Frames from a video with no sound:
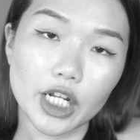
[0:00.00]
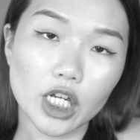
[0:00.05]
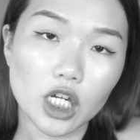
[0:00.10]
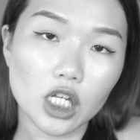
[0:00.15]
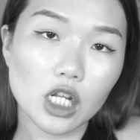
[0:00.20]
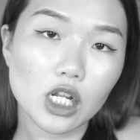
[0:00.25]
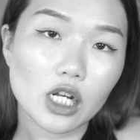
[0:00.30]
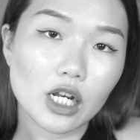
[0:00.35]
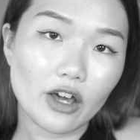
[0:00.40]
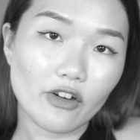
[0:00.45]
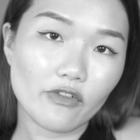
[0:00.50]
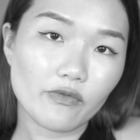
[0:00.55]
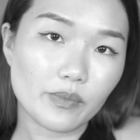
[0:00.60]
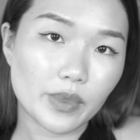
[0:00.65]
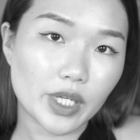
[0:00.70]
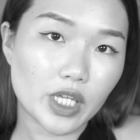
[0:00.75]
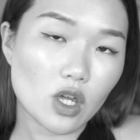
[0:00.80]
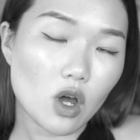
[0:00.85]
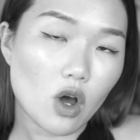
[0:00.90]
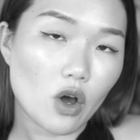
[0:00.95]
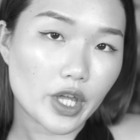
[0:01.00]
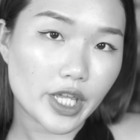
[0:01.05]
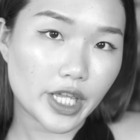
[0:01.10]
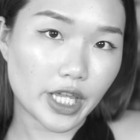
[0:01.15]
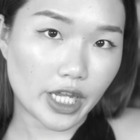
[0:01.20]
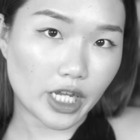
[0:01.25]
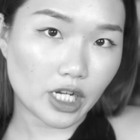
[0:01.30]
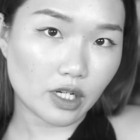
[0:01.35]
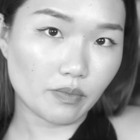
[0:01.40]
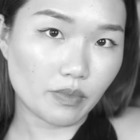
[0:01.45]
gonna love me or
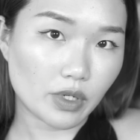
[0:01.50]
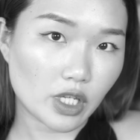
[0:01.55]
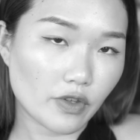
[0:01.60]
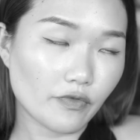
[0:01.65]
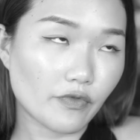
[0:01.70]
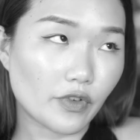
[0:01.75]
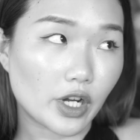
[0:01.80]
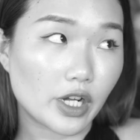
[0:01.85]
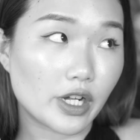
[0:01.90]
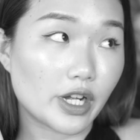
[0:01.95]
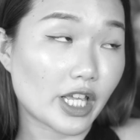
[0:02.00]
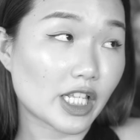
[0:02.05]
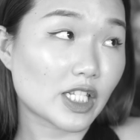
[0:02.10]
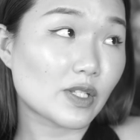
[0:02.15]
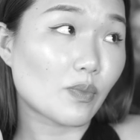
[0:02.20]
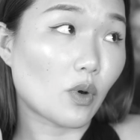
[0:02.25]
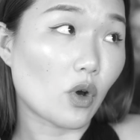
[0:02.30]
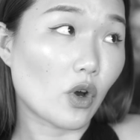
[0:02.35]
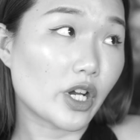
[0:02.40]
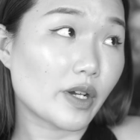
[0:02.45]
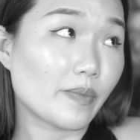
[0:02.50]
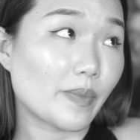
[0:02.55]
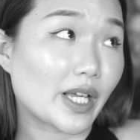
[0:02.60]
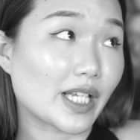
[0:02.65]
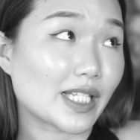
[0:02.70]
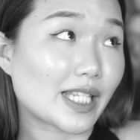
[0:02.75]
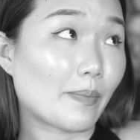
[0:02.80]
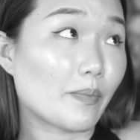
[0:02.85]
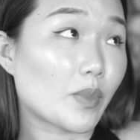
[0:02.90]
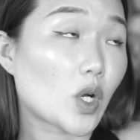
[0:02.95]
hate me for the next point because
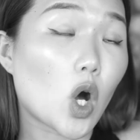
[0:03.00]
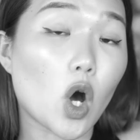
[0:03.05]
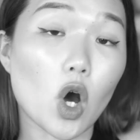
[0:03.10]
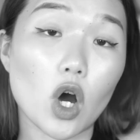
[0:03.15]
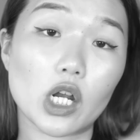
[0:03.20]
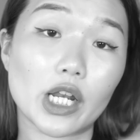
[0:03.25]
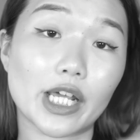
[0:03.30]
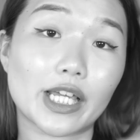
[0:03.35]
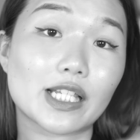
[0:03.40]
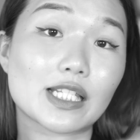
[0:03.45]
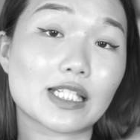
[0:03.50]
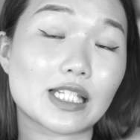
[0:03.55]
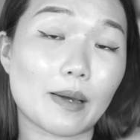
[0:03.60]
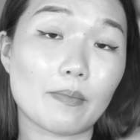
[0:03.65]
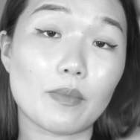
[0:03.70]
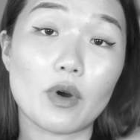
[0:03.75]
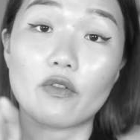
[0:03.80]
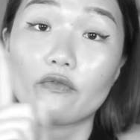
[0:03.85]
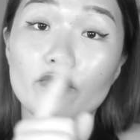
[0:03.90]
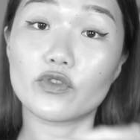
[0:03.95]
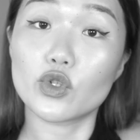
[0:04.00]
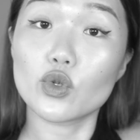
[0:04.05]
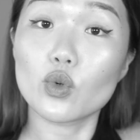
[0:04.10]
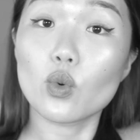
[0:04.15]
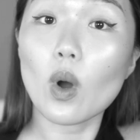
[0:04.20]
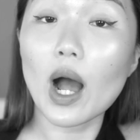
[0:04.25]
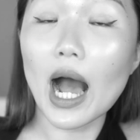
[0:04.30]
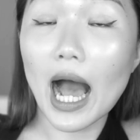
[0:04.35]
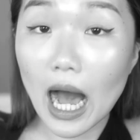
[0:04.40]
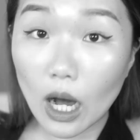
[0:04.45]
I'm calling some of you
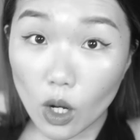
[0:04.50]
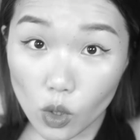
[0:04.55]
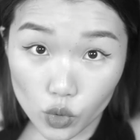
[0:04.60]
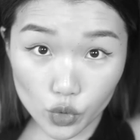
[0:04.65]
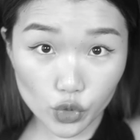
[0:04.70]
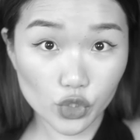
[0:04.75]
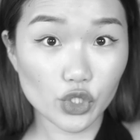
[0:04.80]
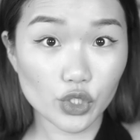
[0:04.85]
out.